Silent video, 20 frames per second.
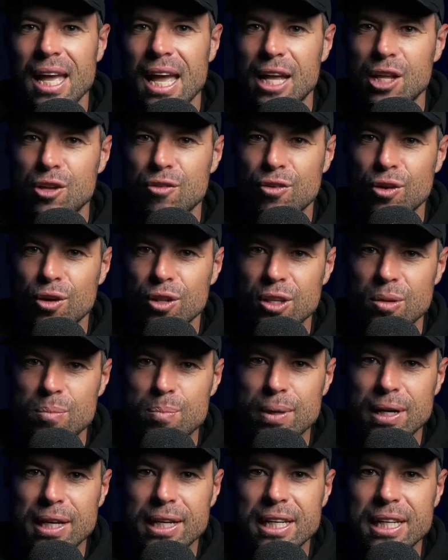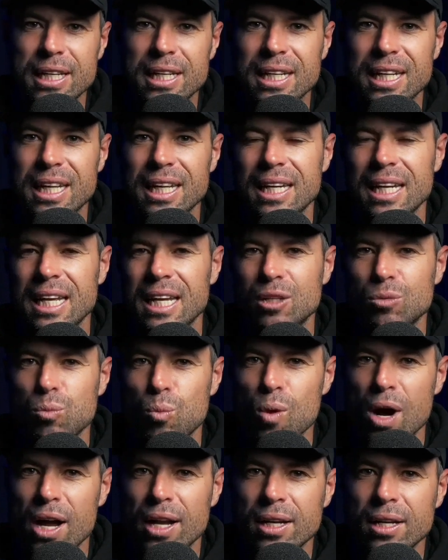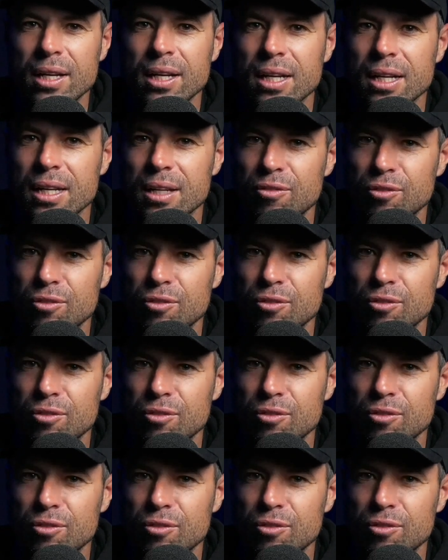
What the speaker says: and you've got the ability to connect one